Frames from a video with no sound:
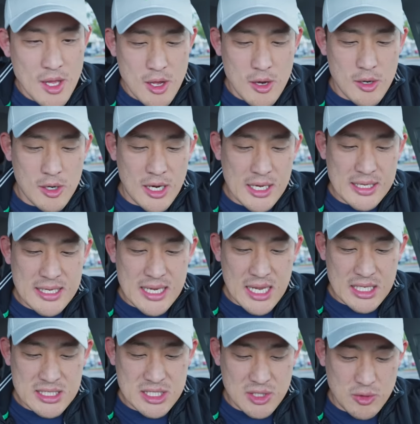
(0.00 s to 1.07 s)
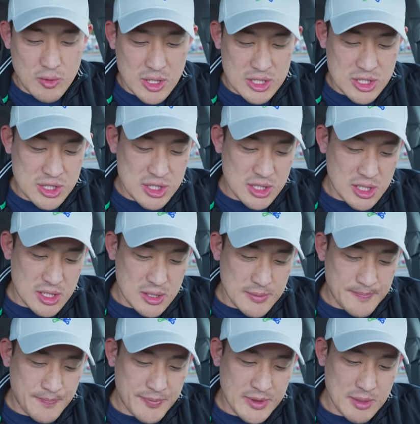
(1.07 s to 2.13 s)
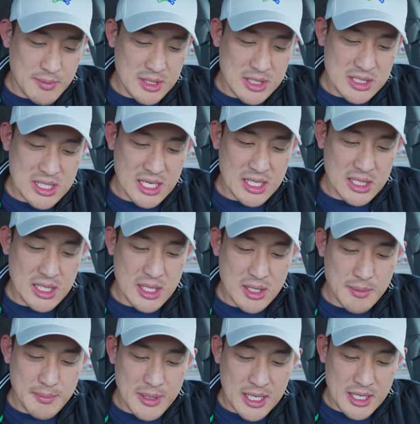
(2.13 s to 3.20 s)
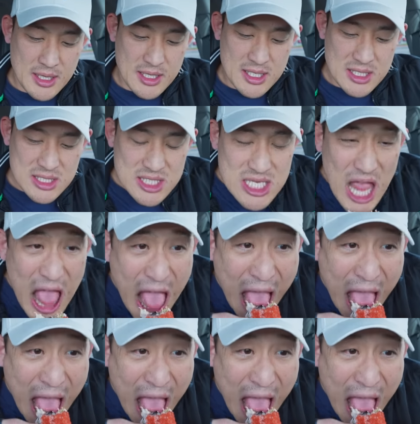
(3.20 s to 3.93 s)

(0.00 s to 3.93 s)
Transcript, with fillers: All right, next question. Let me take another bite of this.